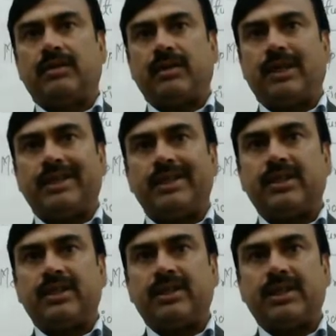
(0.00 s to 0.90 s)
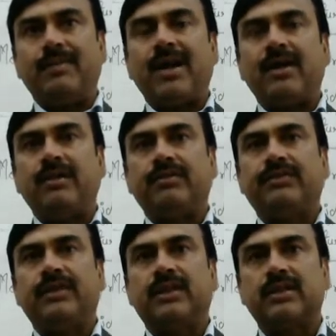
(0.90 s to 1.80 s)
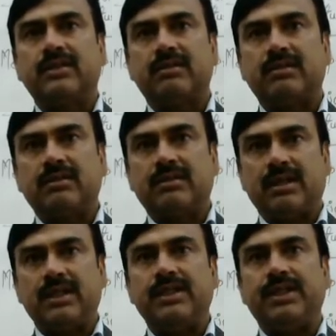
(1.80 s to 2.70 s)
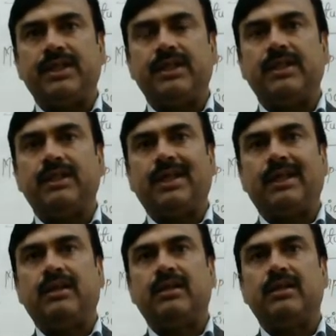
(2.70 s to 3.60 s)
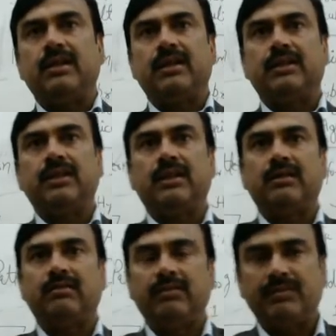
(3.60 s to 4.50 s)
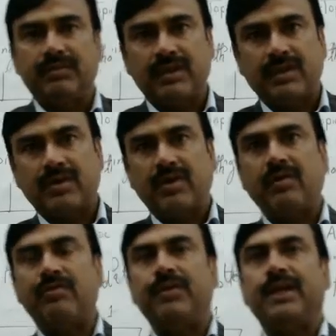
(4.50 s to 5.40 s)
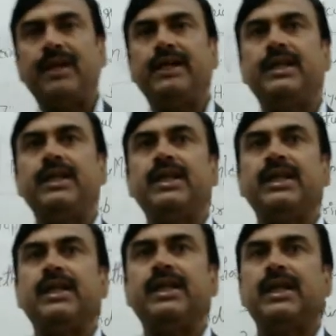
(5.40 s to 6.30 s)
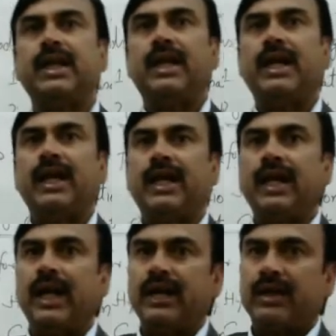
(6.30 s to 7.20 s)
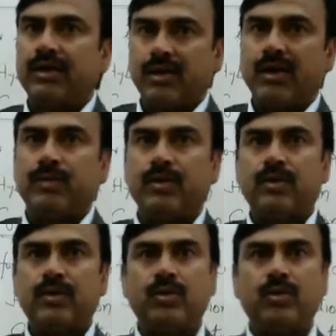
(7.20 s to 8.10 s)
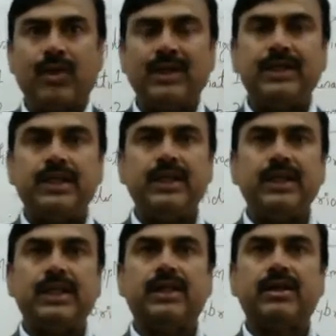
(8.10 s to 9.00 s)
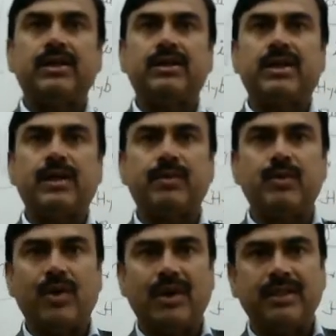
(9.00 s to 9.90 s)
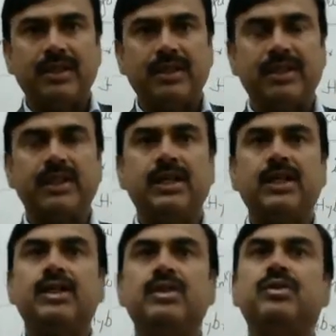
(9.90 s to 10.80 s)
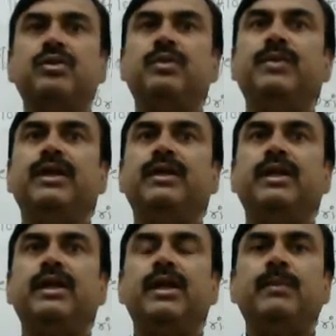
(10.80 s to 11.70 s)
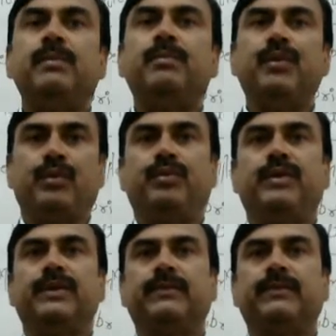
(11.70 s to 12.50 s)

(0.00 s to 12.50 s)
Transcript: it is demand of the country that the crop variety, crop quality, crop quantity should be improved.